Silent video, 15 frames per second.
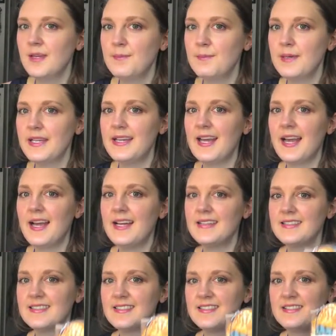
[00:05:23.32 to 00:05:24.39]
but
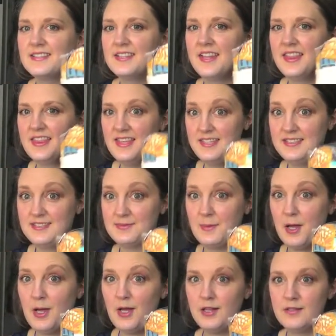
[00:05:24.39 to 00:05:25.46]
not this
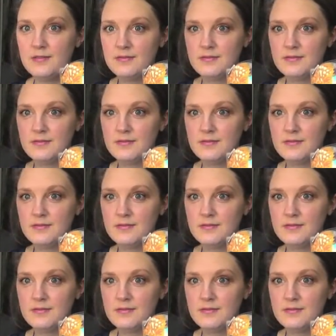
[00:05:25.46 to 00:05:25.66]
small.